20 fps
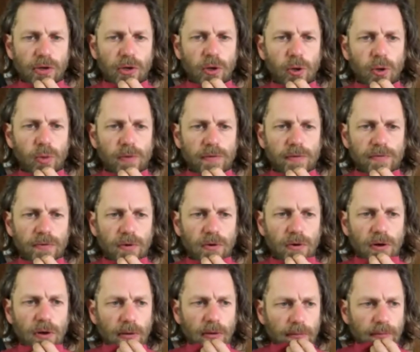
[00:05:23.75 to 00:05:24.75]
call
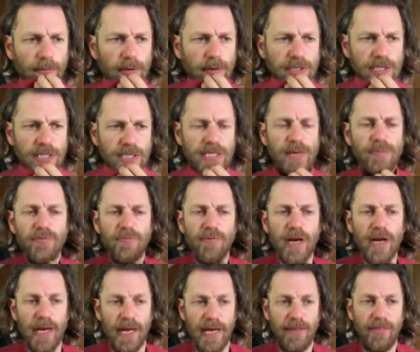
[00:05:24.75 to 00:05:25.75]
before? She seemed
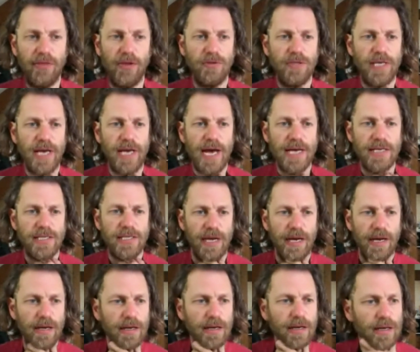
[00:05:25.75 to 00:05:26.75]
really
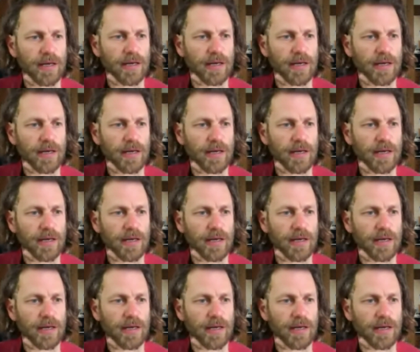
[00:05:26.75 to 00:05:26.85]
enthusiastic.